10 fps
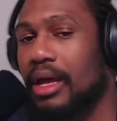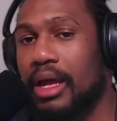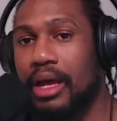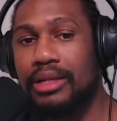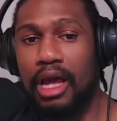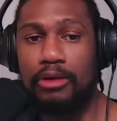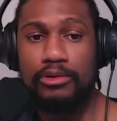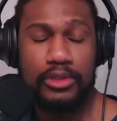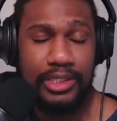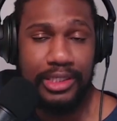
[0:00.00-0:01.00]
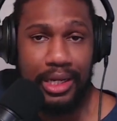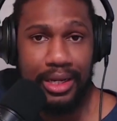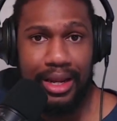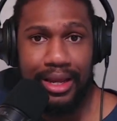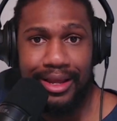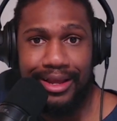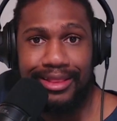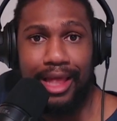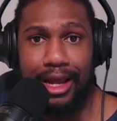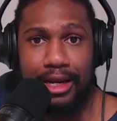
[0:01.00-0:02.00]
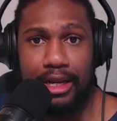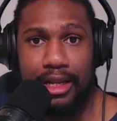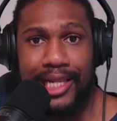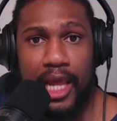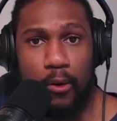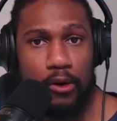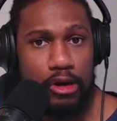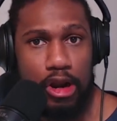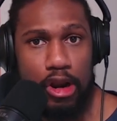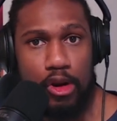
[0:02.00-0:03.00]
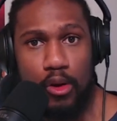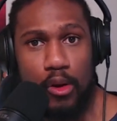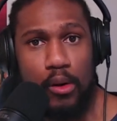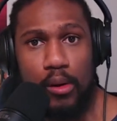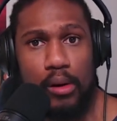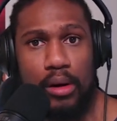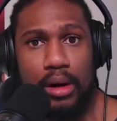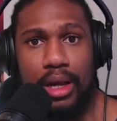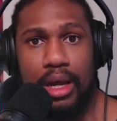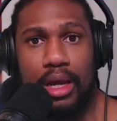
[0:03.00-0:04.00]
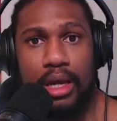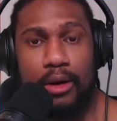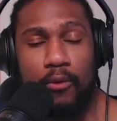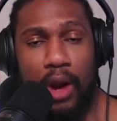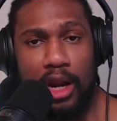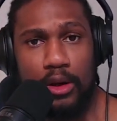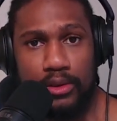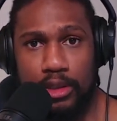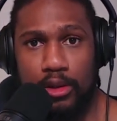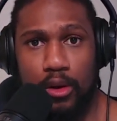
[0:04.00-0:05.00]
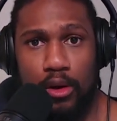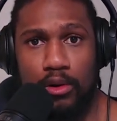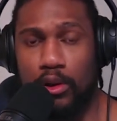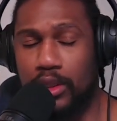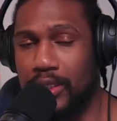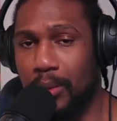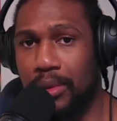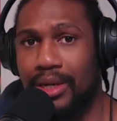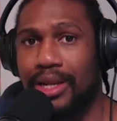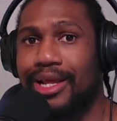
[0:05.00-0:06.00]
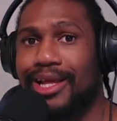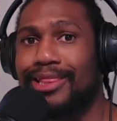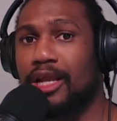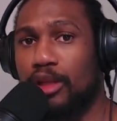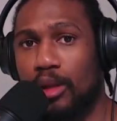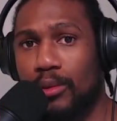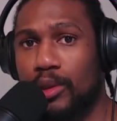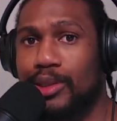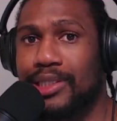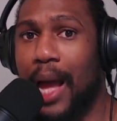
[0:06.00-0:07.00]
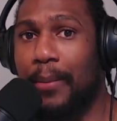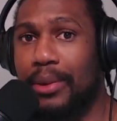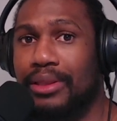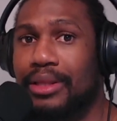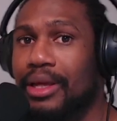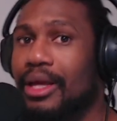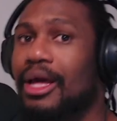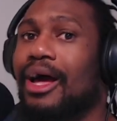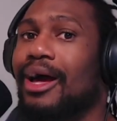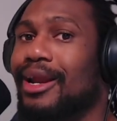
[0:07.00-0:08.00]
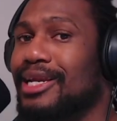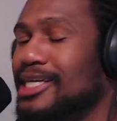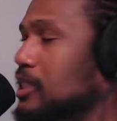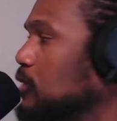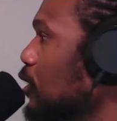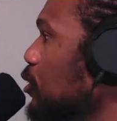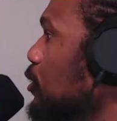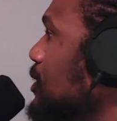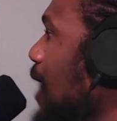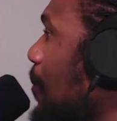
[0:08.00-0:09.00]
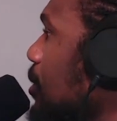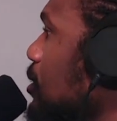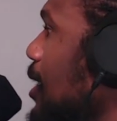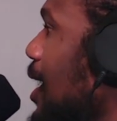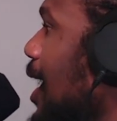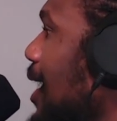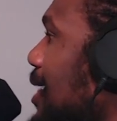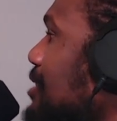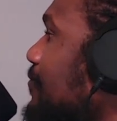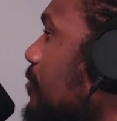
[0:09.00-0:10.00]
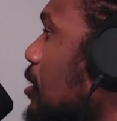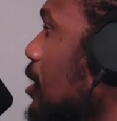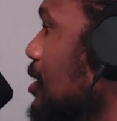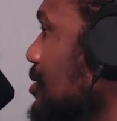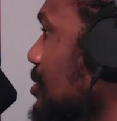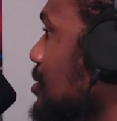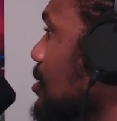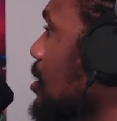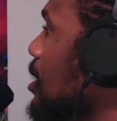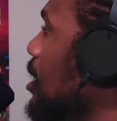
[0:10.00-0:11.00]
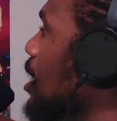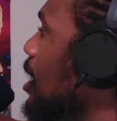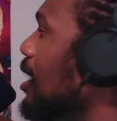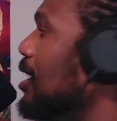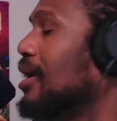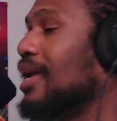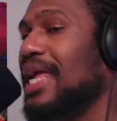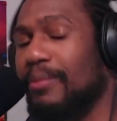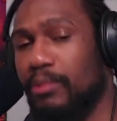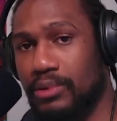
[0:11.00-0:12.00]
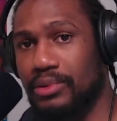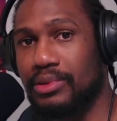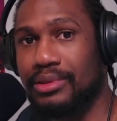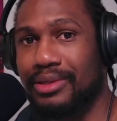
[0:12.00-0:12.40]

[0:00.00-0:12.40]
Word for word: Now you said that there were no writers in the New Testament that talk about the Sabbath. Let's see what the Sabbath has for us. Hebrews.